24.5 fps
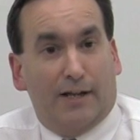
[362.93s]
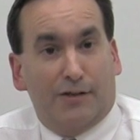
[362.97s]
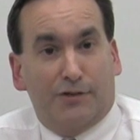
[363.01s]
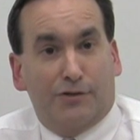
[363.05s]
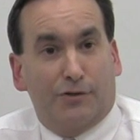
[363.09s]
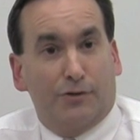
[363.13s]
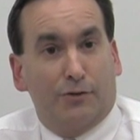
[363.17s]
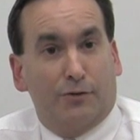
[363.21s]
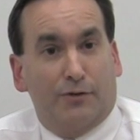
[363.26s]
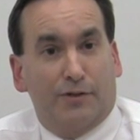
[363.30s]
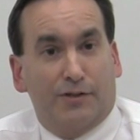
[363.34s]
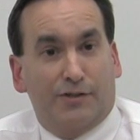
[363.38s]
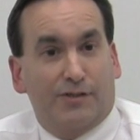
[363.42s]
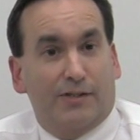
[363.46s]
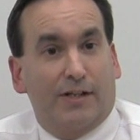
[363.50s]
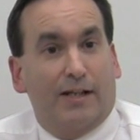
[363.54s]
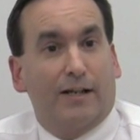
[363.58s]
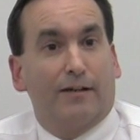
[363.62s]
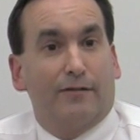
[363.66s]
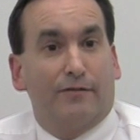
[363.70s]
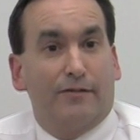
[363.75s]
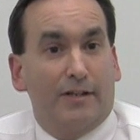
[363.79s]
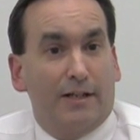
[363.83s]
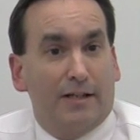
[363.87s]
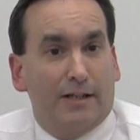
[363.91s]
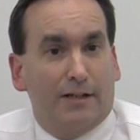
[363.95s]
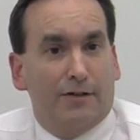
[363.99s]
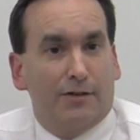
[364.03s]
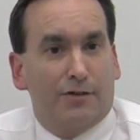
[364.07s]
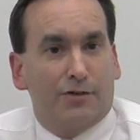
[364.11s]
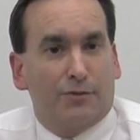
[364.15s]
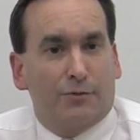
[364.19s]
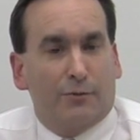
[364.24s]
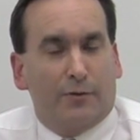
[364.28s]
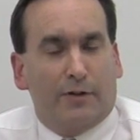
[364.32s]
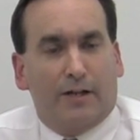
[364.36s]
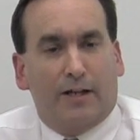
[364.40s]
as to the state of the
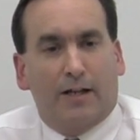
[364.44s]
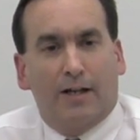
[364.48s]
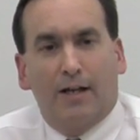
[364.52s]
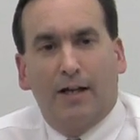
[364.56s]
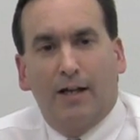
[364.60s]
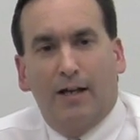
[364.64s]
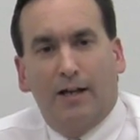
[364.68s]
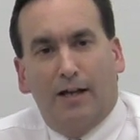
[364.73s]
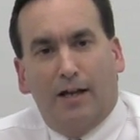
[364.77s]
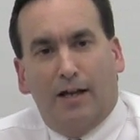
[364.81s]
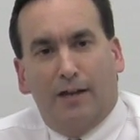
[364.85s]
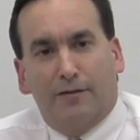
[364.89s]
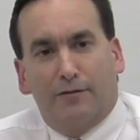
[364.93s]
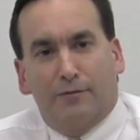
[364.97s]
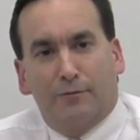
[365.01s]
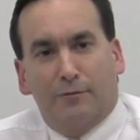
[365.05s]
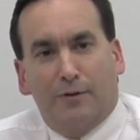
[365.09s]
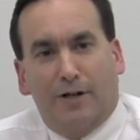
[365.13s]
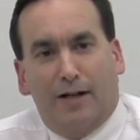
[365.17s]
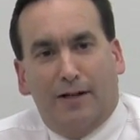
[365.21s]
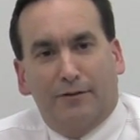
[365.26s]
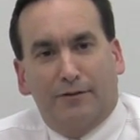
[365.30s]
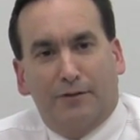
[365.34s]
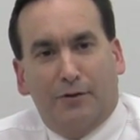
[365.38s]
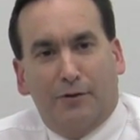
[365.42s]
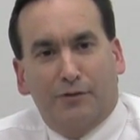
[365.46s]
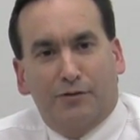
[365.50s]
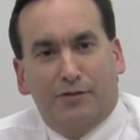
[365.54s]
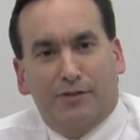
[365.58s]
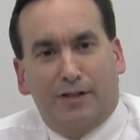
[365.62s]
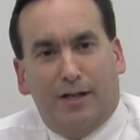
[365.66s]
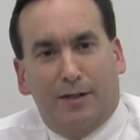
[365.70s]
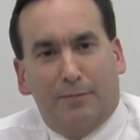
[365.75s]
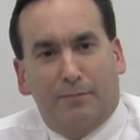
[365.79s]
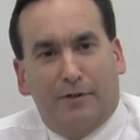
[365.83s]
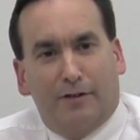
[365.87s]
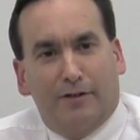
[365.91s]
industry. And throughout those
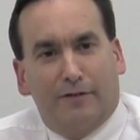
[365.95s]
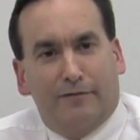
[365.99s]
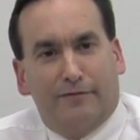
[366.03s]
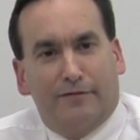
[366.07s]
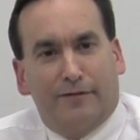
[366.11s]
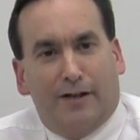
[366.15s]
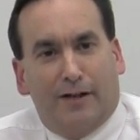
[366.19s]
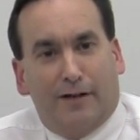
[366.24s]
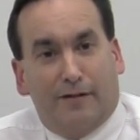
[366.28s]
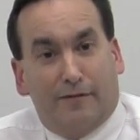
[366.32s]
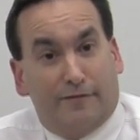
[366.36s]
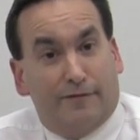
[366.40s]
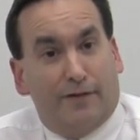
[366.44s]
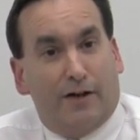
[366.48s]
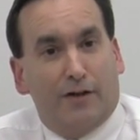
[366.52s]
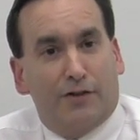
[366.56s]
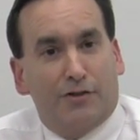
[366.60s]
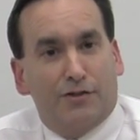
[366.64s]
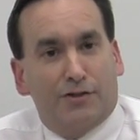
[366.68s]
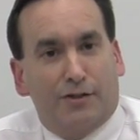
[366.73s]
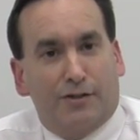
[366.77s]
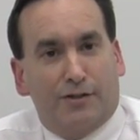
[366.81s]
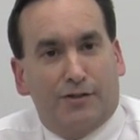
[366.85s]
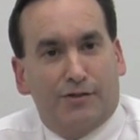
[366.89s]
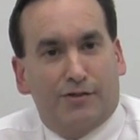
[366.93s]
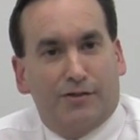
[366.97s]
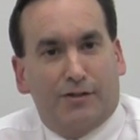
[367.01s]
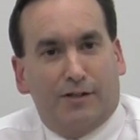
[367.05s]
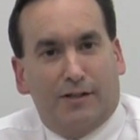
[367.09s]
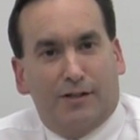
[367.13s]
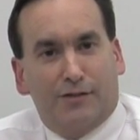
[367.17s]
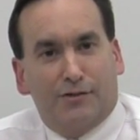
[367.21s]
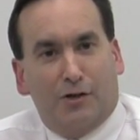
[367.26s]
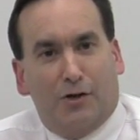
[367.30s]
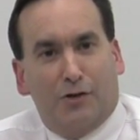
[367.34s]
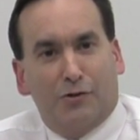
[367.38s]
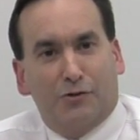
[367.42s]
type of functions
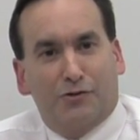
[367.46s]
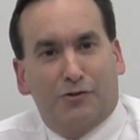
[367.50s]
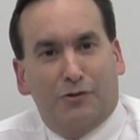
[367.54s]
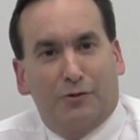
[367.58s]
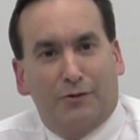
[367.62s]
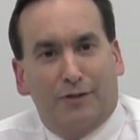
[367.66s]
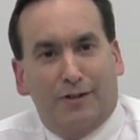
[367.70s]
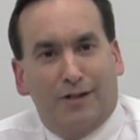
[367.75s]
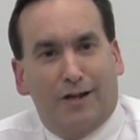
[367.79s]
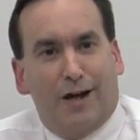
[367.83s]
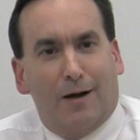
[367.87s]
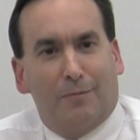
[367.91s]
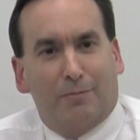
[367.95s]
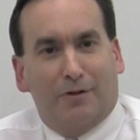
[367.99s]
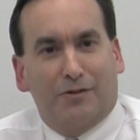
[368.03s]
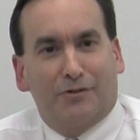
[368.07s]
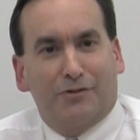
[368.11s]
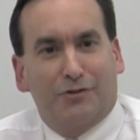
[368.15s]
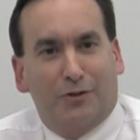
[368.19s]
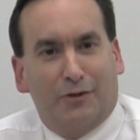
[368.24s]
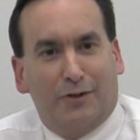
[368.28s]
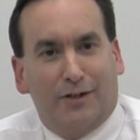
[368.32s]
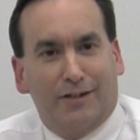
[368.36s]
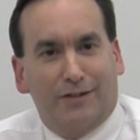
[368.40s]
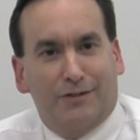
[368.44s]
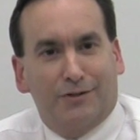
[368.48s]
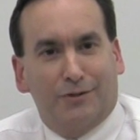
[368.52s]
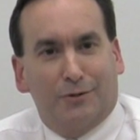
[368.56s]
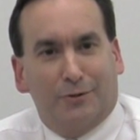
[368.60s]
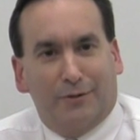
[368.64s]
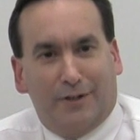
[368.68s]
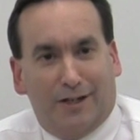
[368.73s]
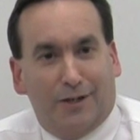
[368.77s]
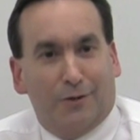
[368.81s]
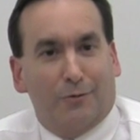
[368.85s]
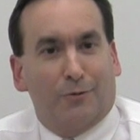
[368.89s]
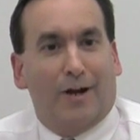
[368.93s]
is also the opportunity
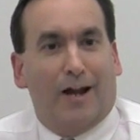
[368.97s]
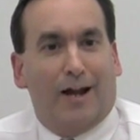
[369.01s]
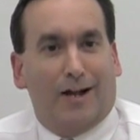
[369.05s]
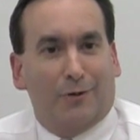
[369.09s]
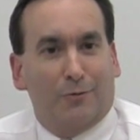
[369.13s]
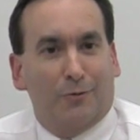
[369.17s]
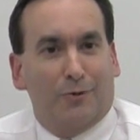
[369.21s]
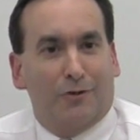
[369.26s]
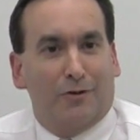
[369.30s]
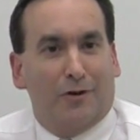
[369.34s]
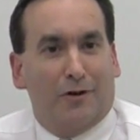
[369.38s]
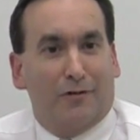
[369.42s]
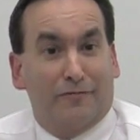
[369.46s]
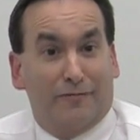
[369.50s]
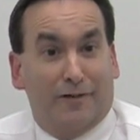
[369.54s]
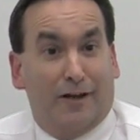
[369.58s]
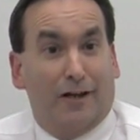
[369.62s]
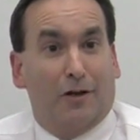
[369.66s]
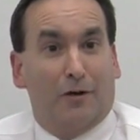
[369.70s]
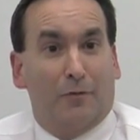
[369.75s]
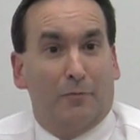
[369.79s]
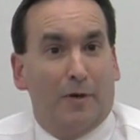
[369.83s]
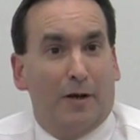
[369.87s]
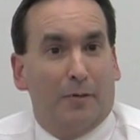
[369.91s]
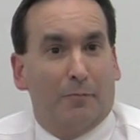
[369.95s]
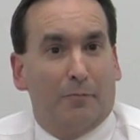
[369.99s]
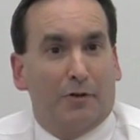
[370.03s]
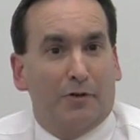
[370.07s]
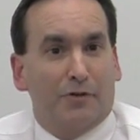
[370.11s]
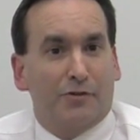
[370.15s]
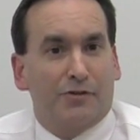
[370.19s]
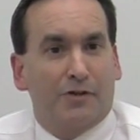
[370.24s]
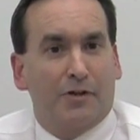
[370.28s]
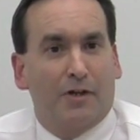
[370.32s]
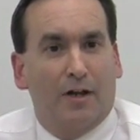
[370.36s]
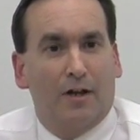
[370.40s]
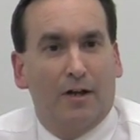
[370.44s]
to interact with our fellow
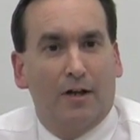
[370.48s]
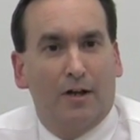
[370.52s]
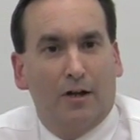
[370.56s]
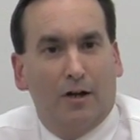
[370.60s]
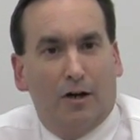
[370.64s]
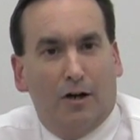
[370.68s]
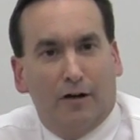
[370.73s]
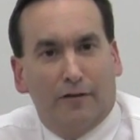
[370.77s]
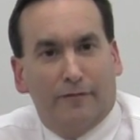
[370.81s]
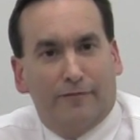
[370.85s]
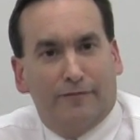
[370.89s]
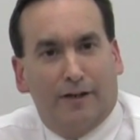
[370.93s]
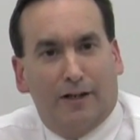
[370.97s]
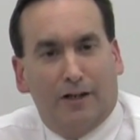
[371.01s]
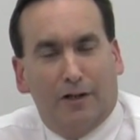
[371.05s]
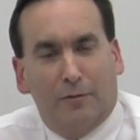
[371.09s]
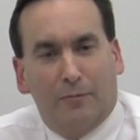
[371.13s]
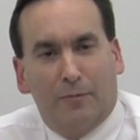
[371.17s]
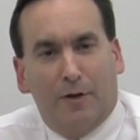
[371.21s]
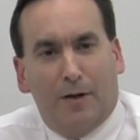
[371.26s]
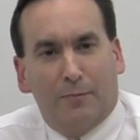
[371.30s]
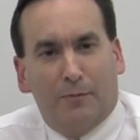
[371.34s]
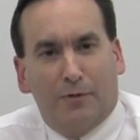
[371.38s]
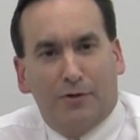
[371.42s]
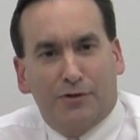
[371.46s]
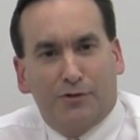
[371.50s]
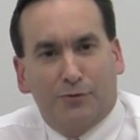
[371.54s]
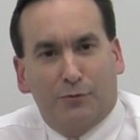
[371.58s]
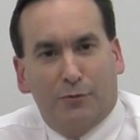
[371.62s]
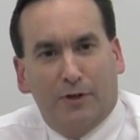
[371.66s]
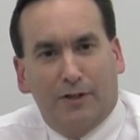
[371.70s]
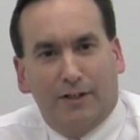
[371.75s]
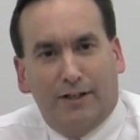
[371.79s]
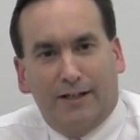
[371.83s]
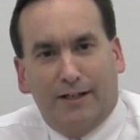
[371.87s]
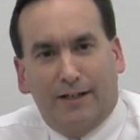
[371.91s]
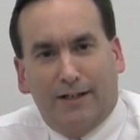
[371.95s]
members. Our fellow members
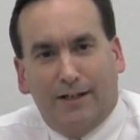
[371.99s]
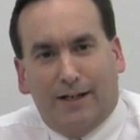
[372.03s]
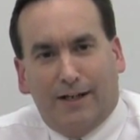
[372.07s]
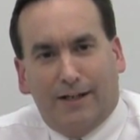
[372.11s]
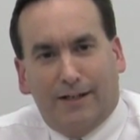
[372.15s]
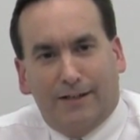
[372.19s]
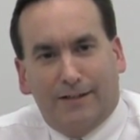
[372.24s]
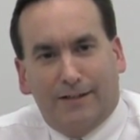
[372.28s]
really